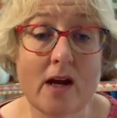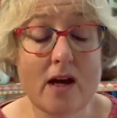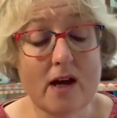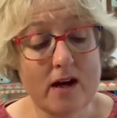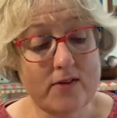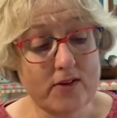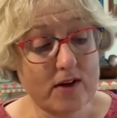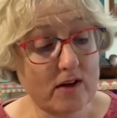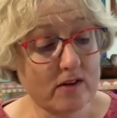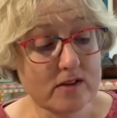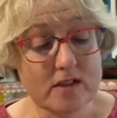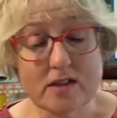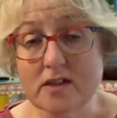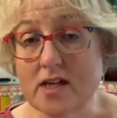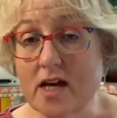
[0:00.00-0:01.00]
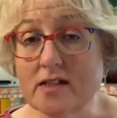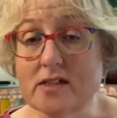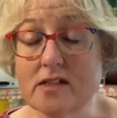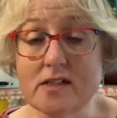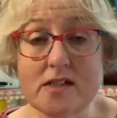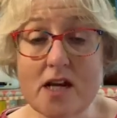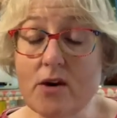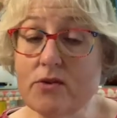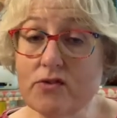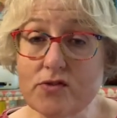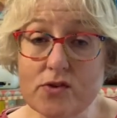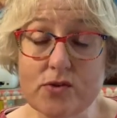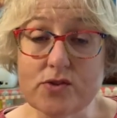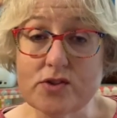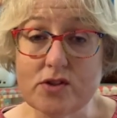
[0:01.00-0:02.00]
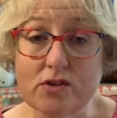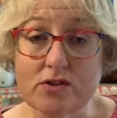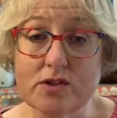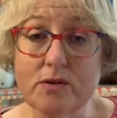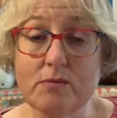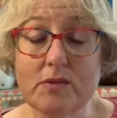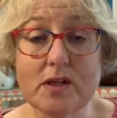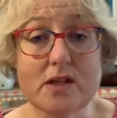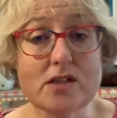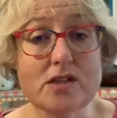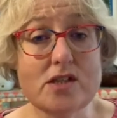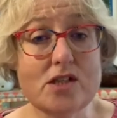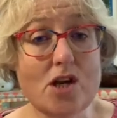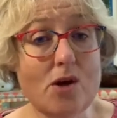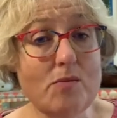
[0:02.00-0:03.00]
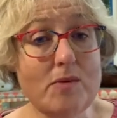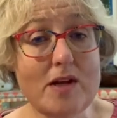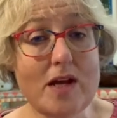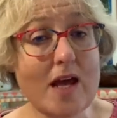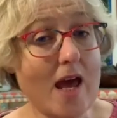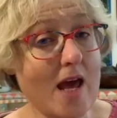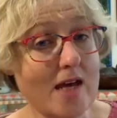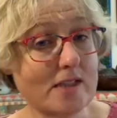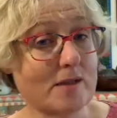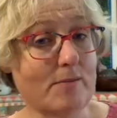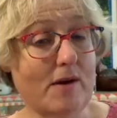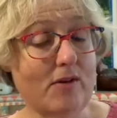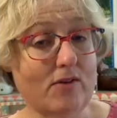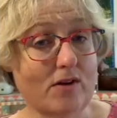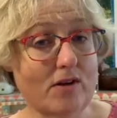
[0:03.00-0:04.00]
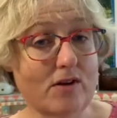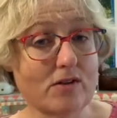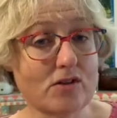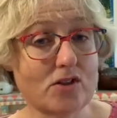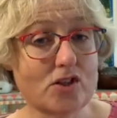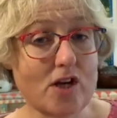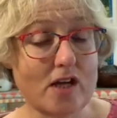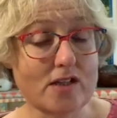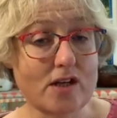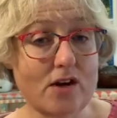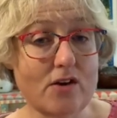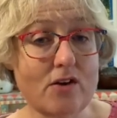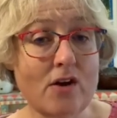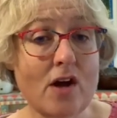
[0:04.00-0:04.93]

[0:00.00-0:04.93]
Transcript: And the answer to that is no, of course not, because nobody cares about the cast shadow.